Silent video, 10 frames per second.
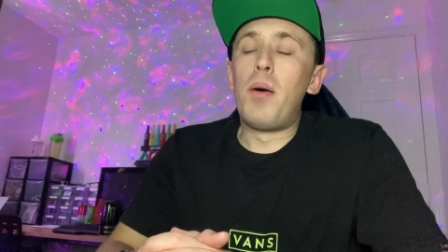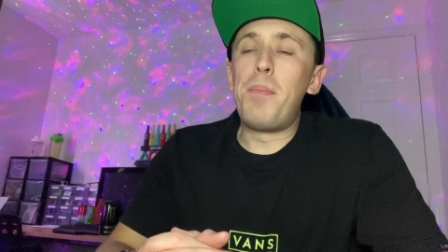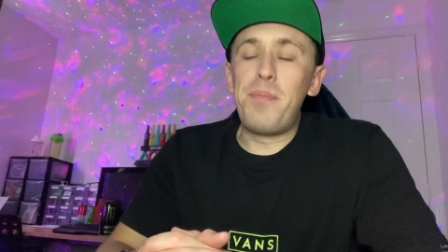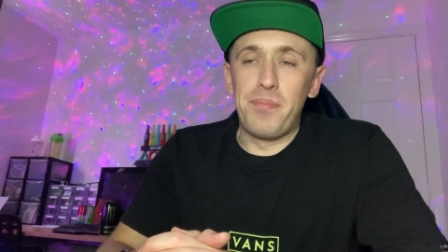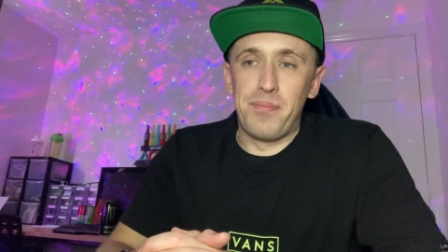
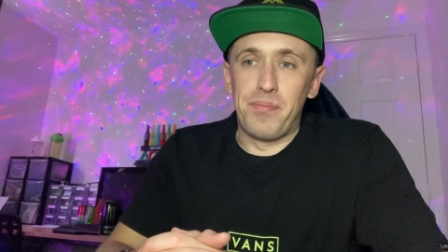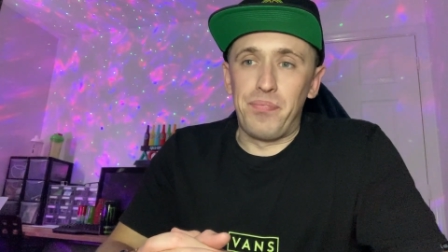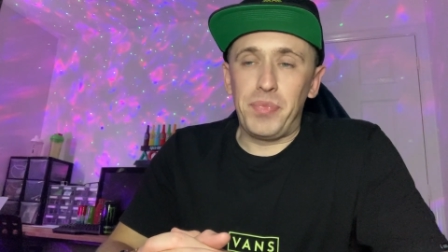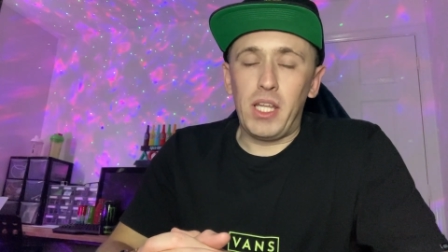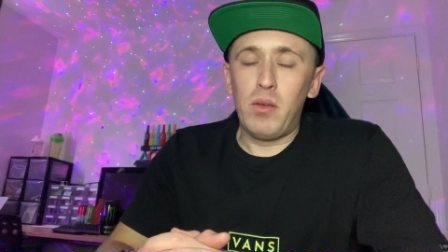Hmm.
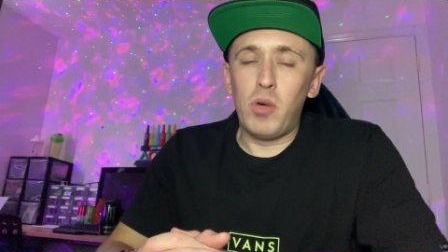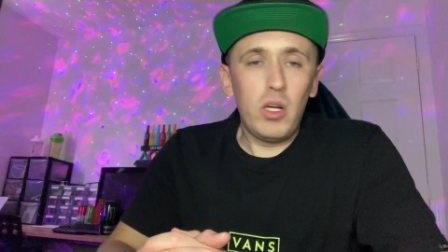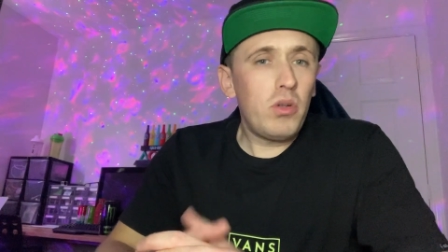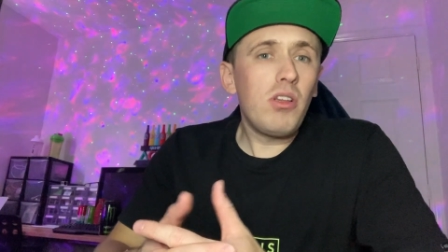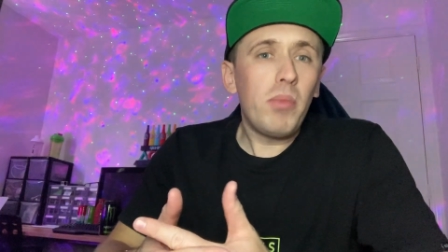Well, I
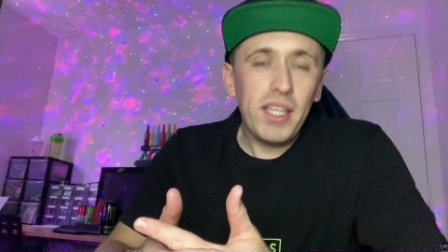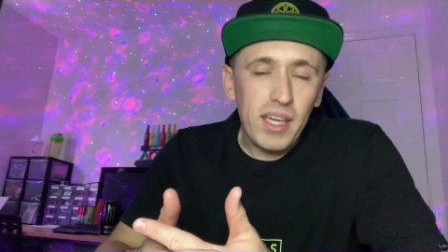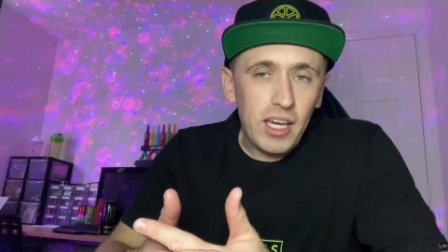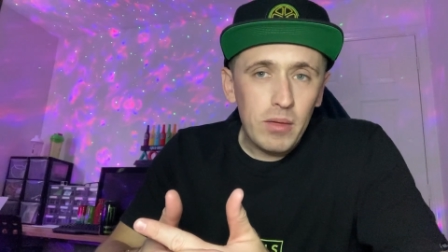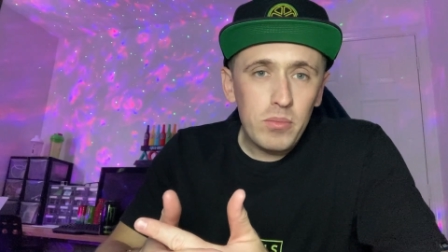always like my
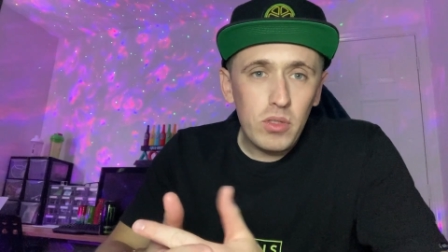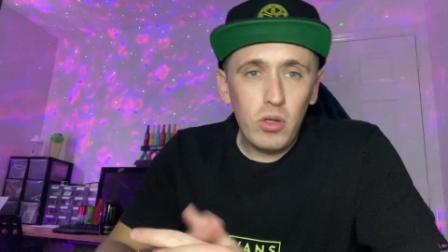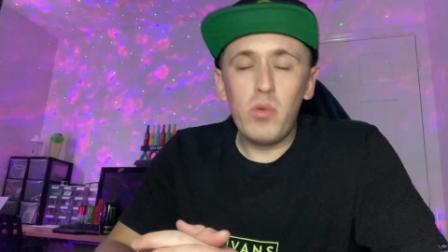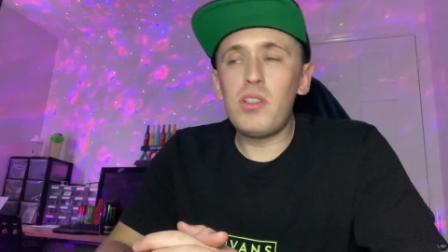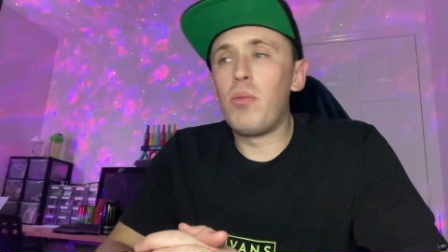games. I
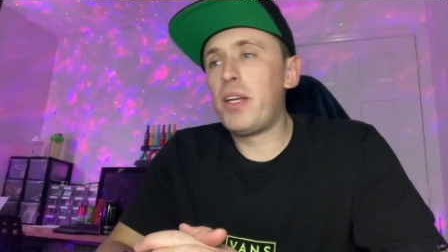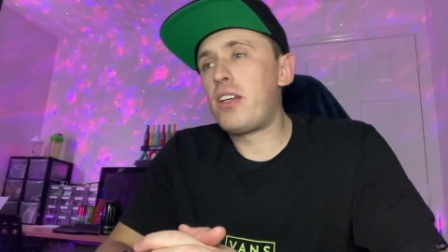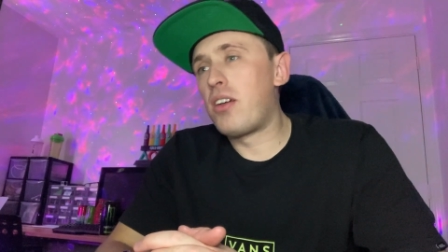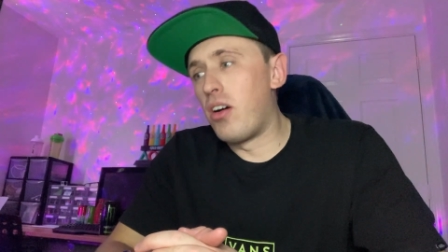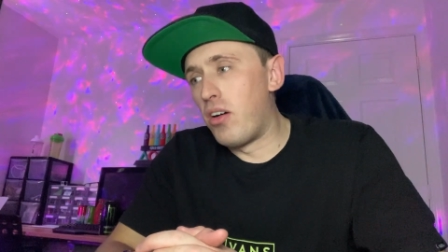always like my
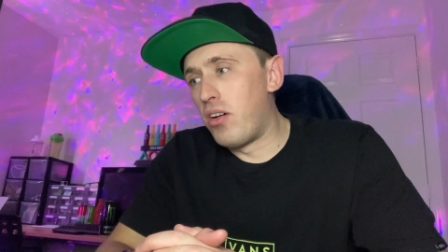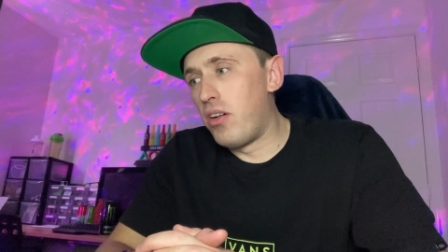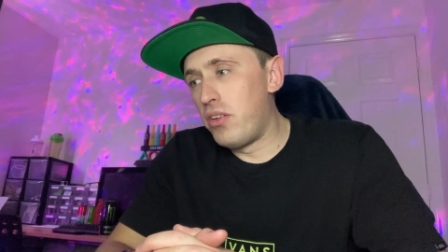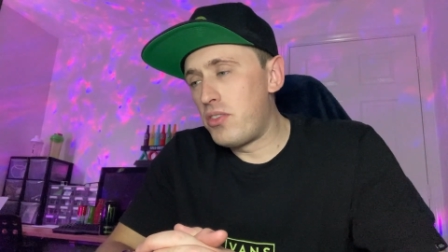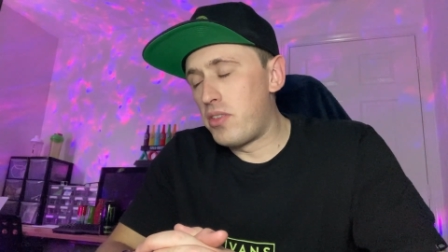
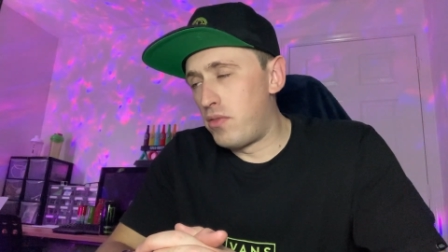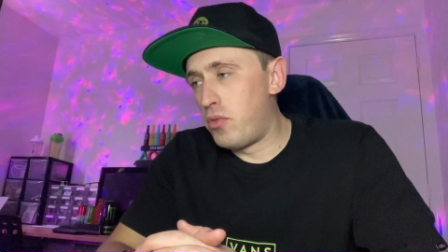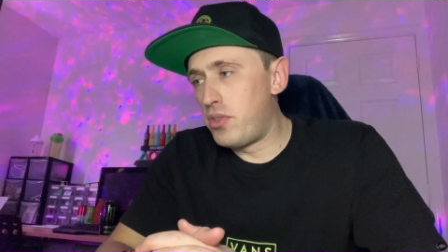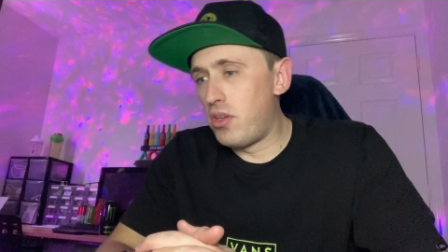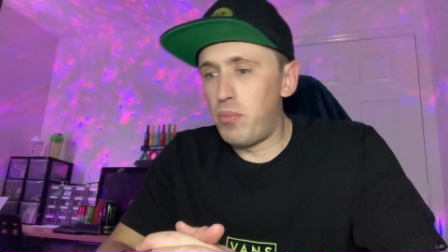cars. I've
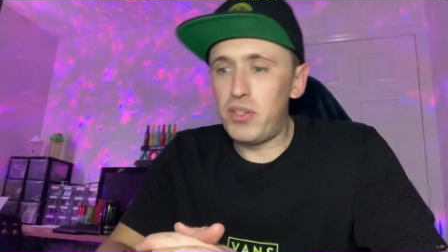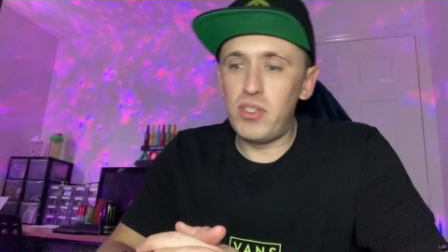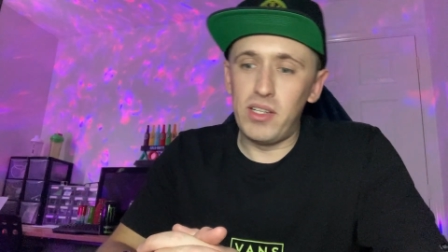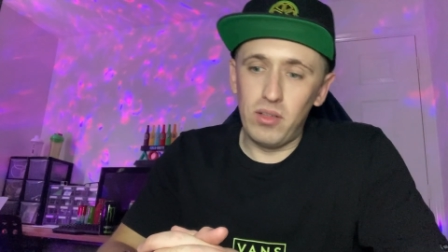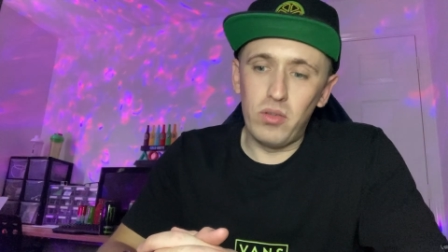always liked my
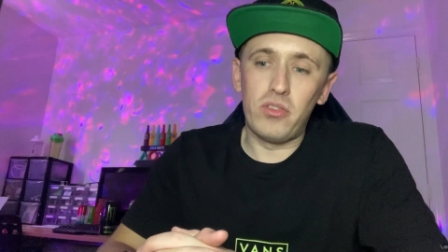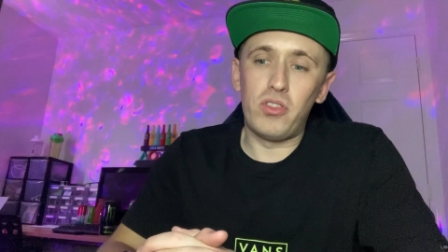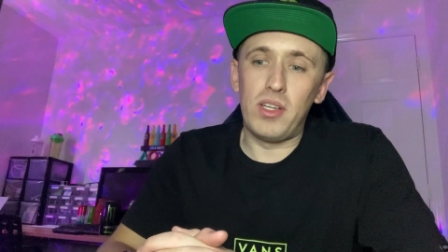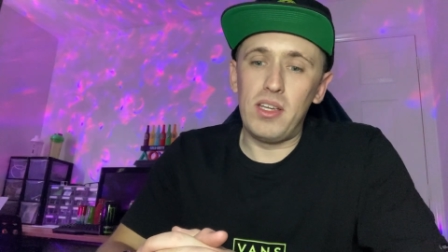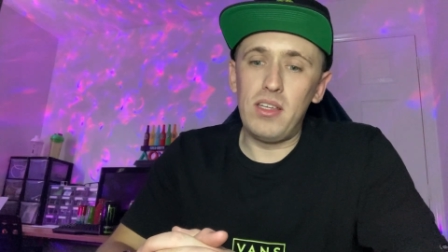
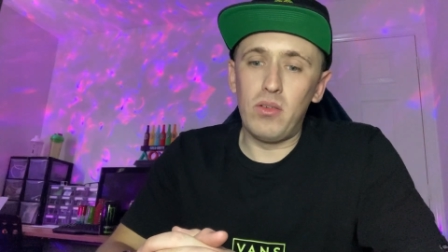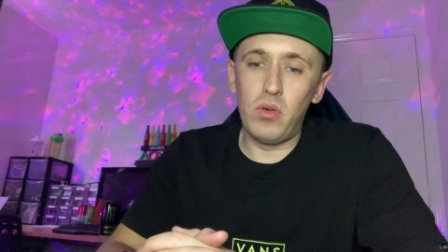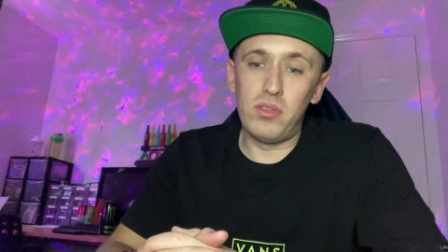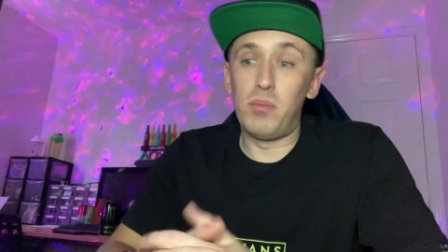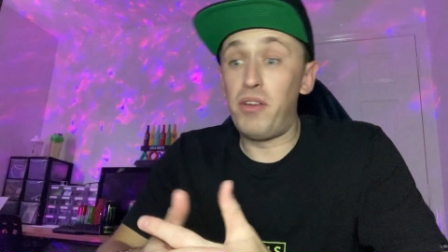technology.
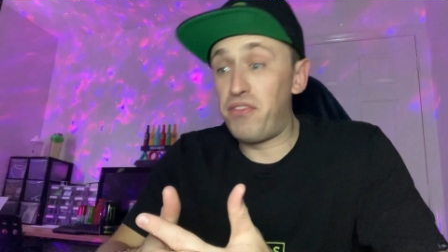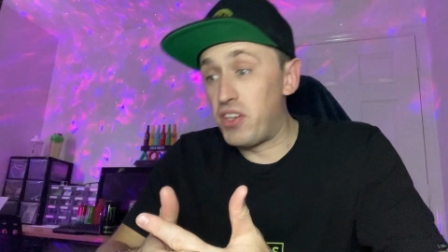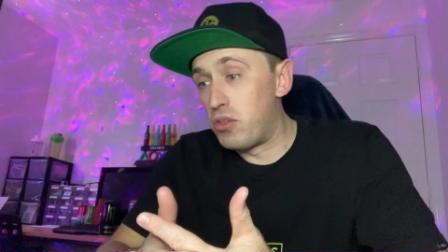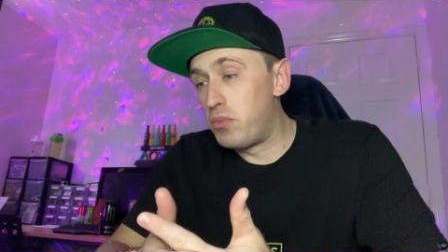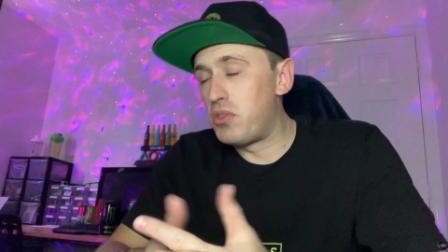Always like my
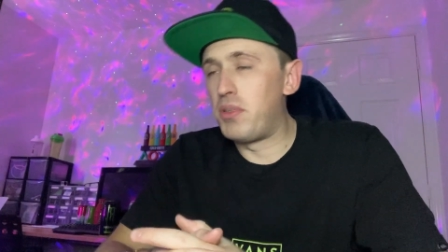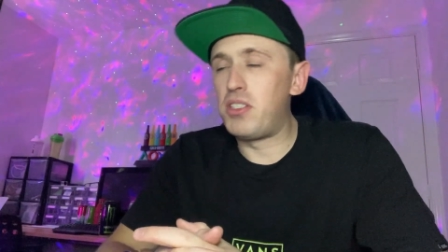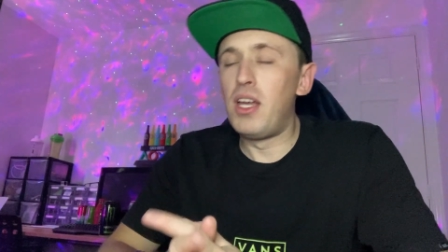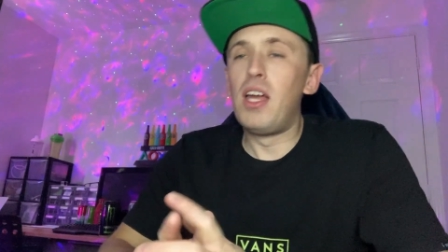films. And my